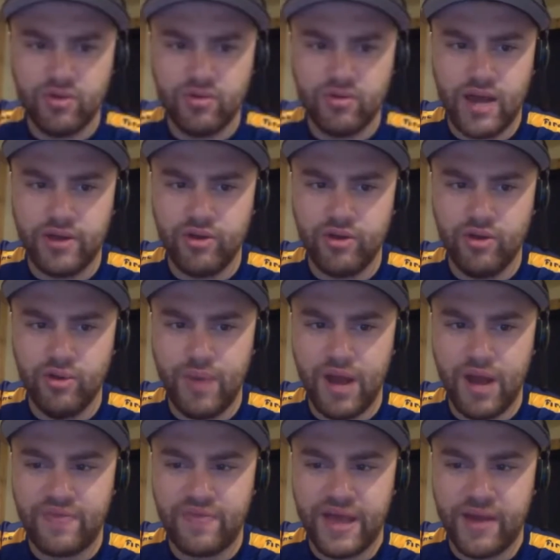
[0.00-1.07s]
knew
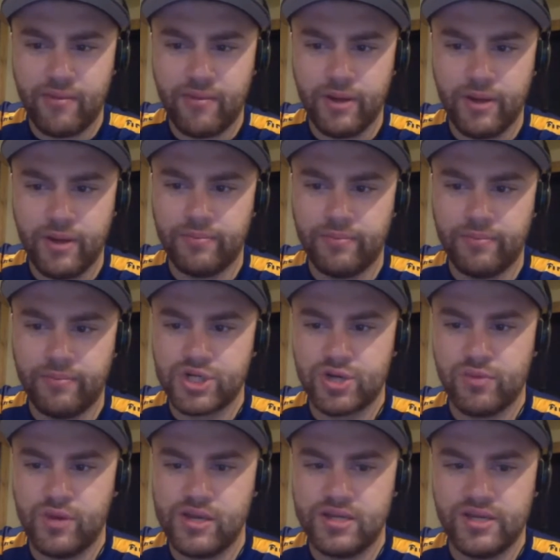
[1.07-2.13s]
about that when Busher
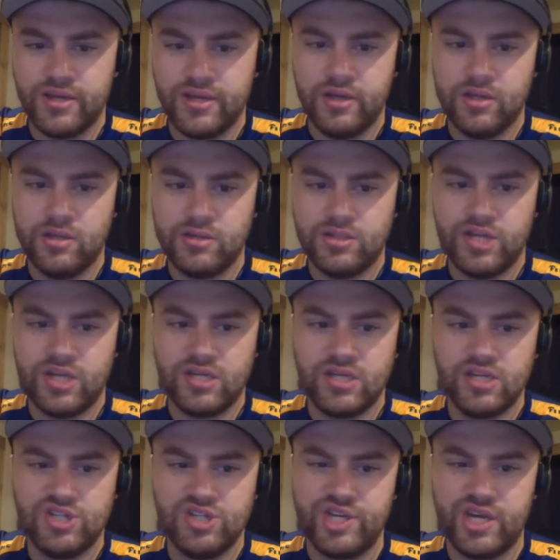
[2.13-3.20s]
went to
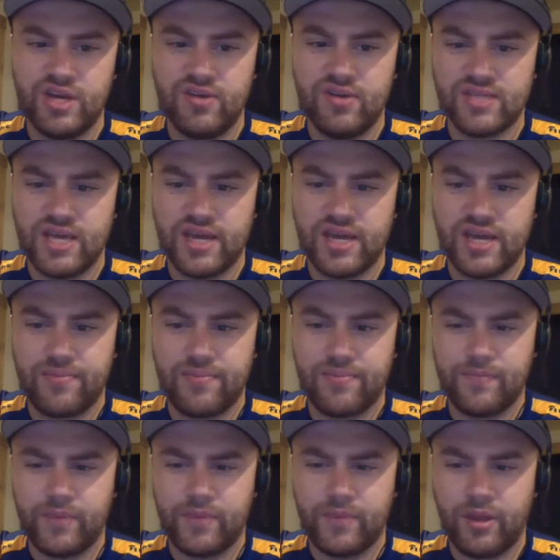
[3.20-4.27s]
JTG. I was like,
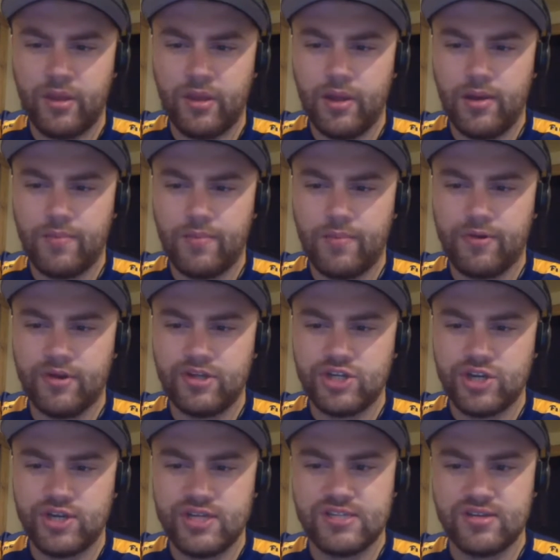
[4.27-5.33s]
I'm pretty sure
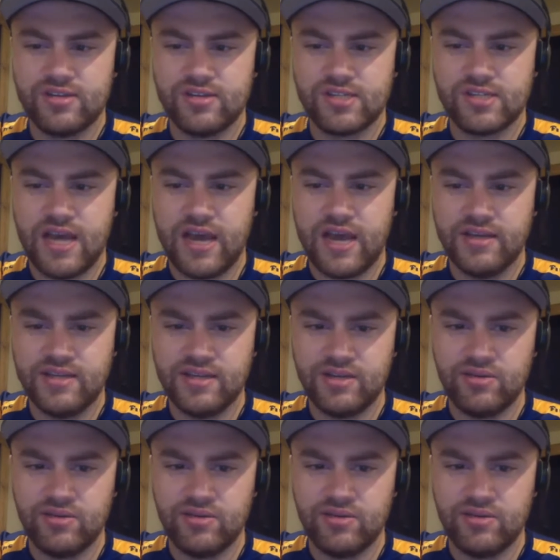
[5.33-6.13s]
he's still signed to.